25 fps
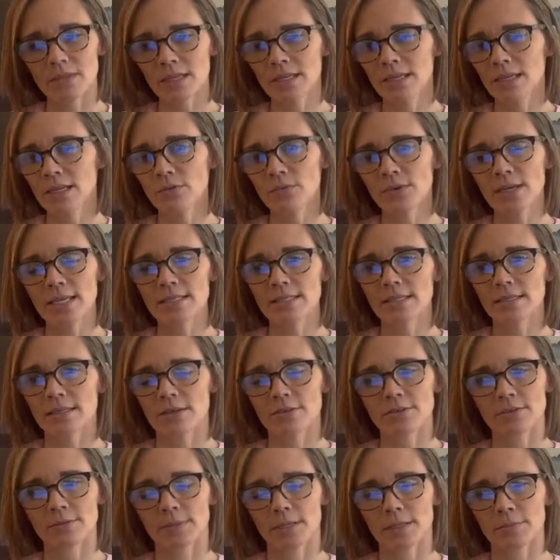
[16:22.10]
in ways that
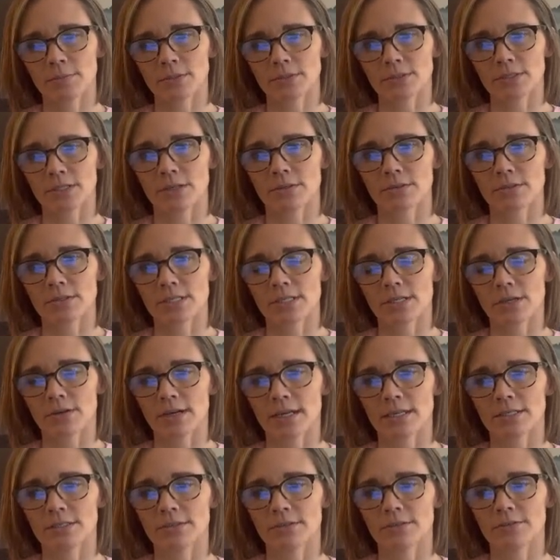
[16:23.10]
other people don't. So
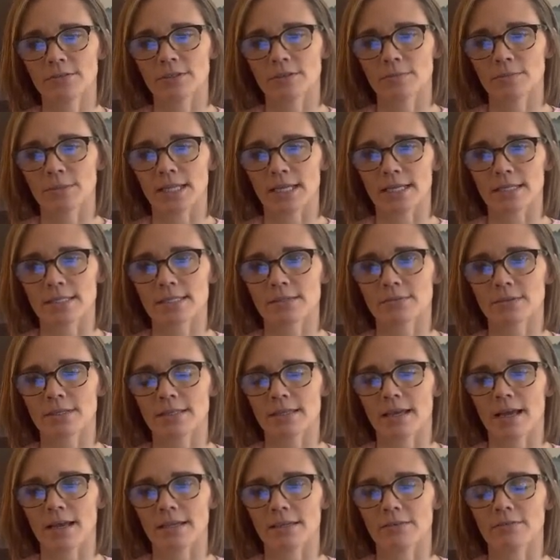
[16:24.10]
I do feel blessed with
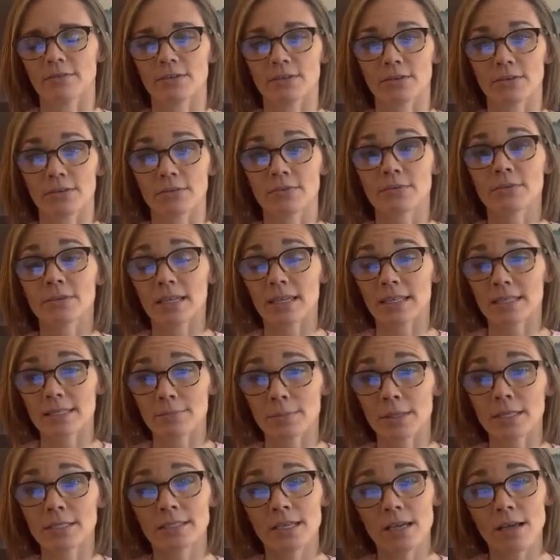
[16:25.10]
that, even though it's
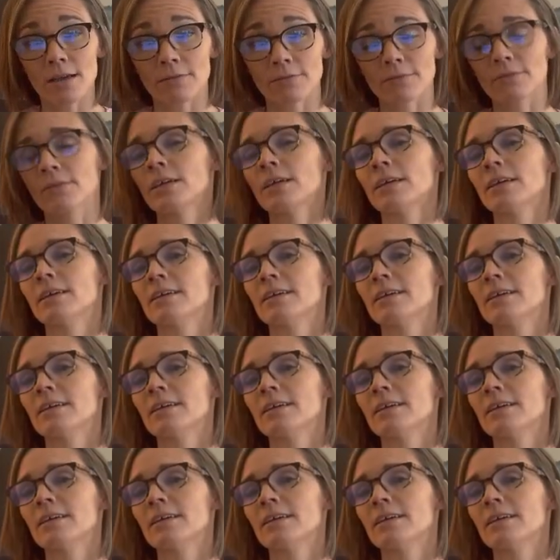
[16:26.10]
been tough.